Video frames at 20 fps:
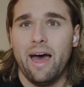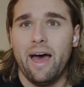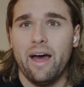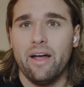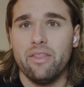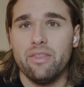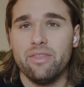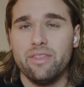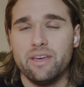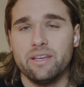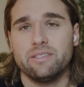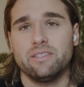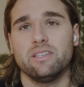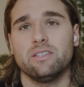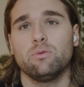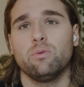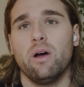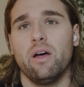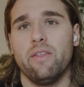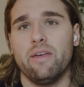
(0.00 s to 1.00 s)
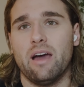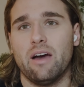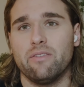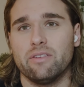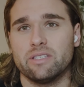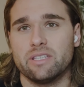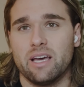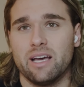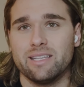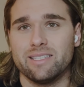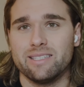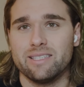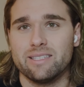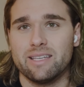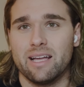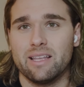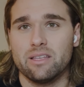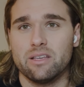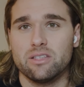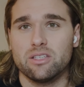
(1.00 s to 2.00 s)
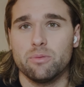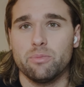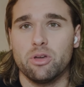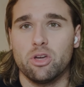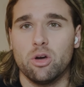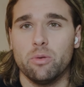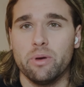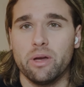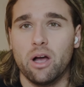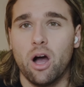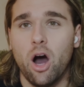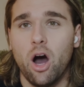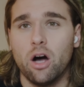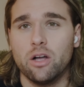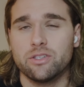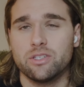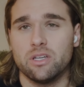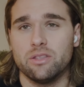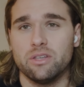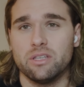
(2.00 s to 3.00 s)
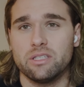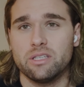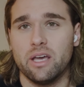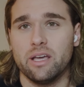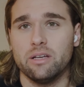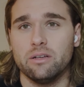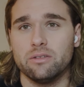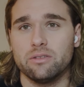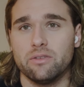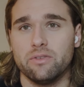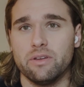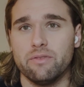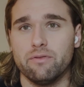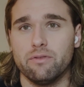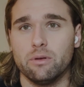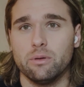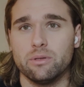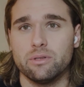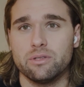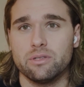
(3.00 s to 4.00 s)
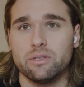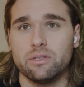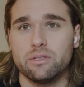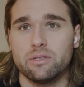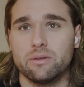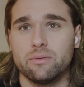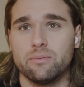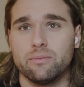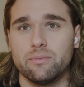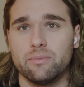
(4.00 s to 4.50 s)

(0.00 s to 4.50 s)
And this is where the advertising standards are becoming hot on the tails of influencers.